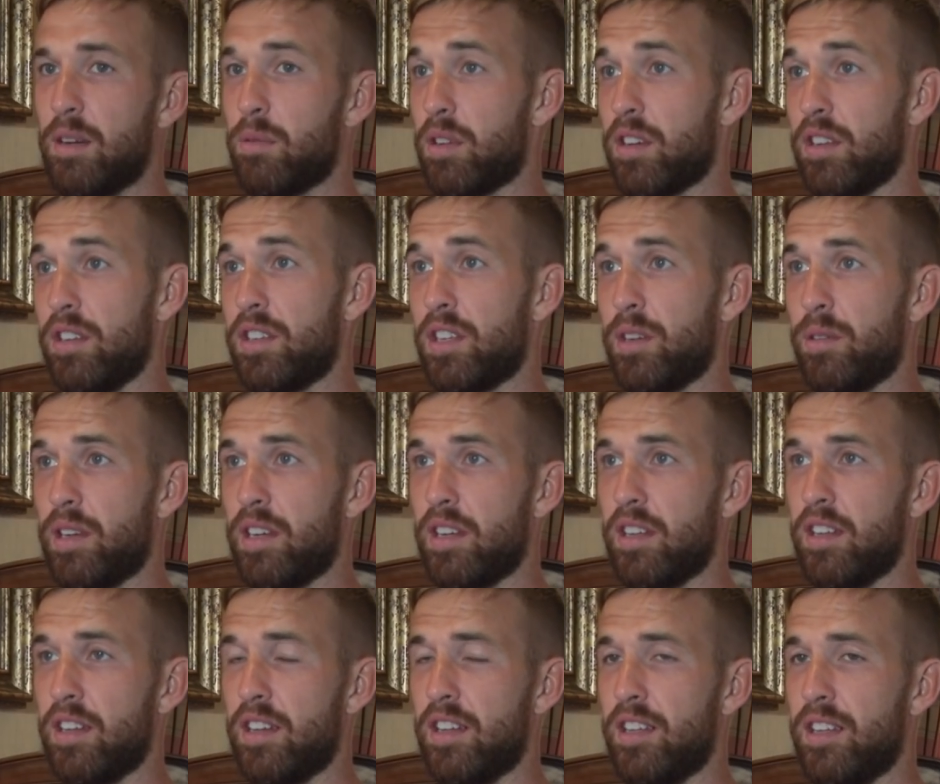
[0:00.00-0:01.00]
We're going to do it,
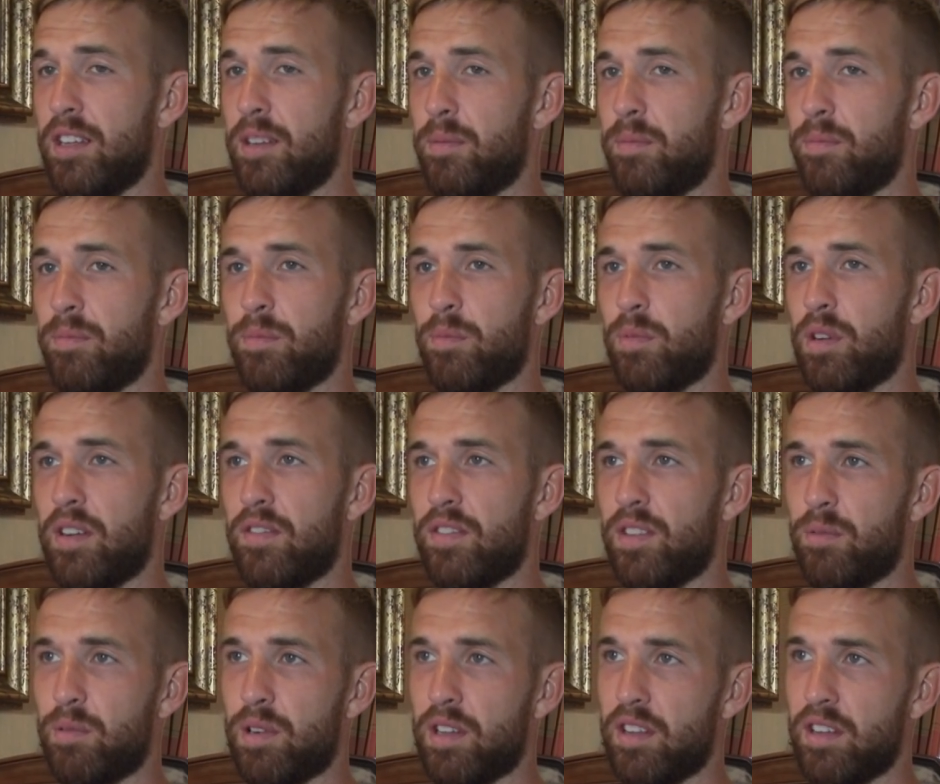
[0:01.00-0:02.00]
whatever
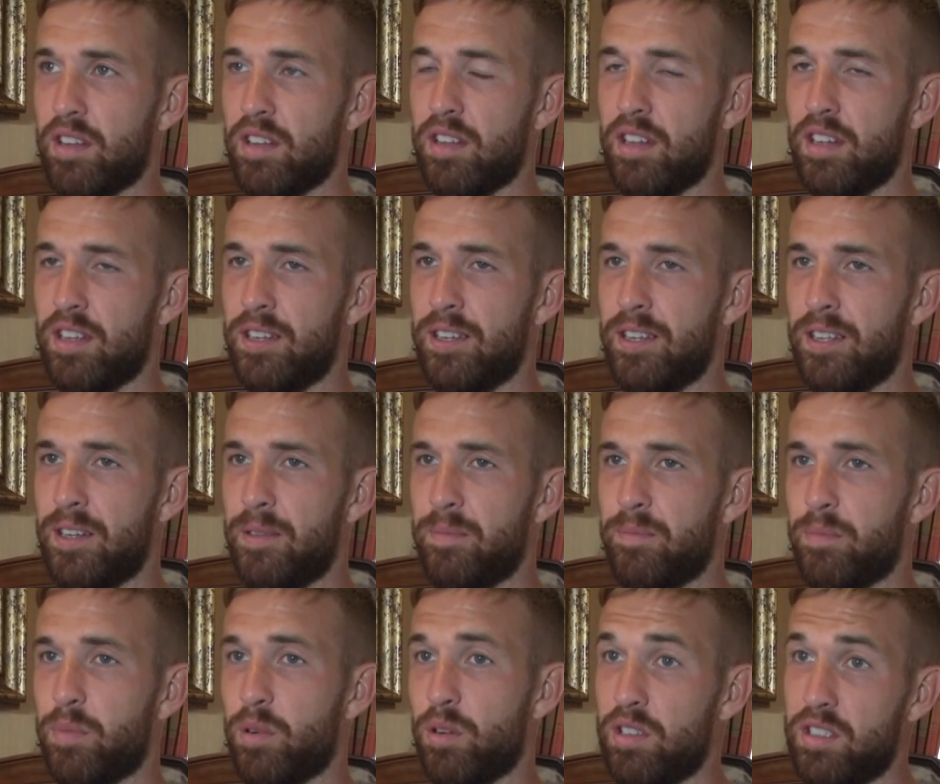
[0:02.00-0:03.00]
the weather, and
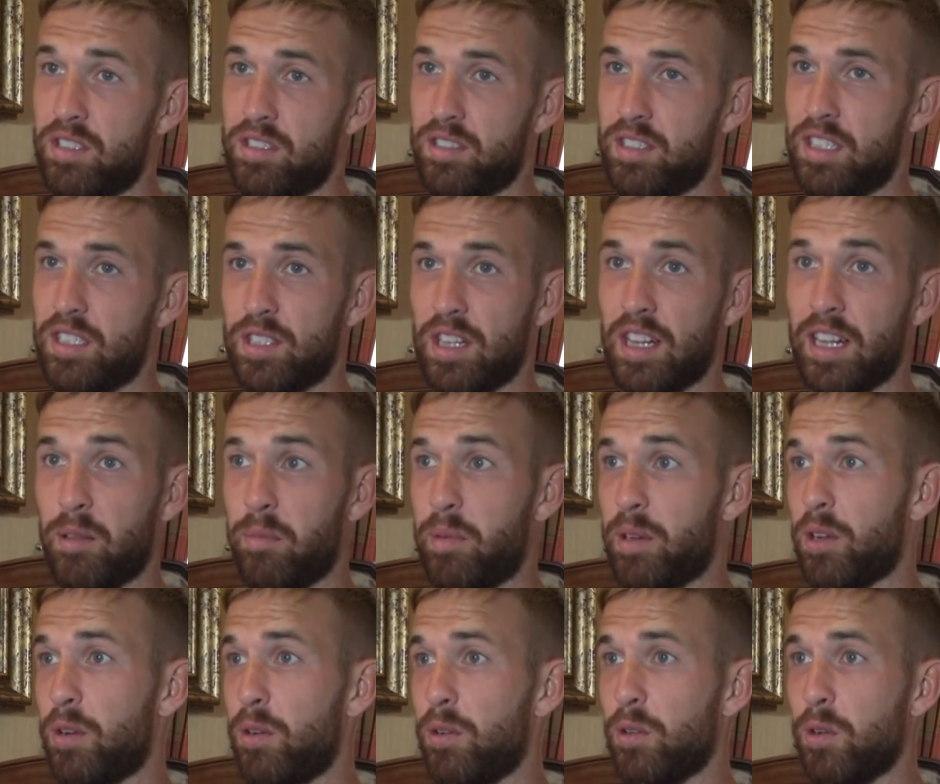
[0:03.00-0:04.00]
but it's a little
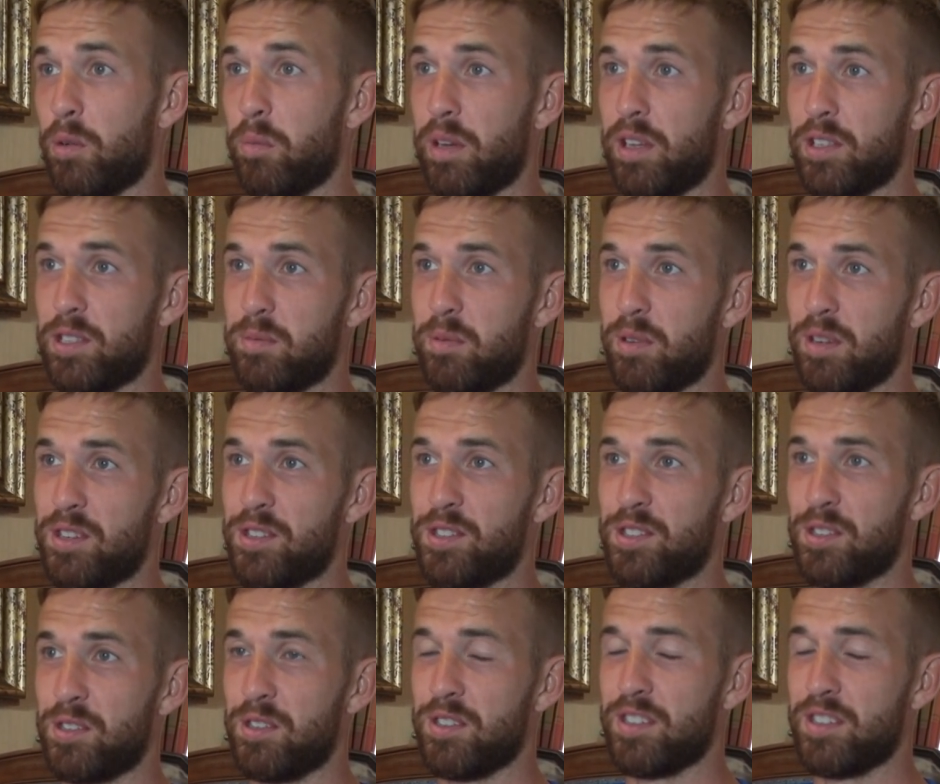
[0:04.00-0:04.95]
bit cooler up here, to be honest, so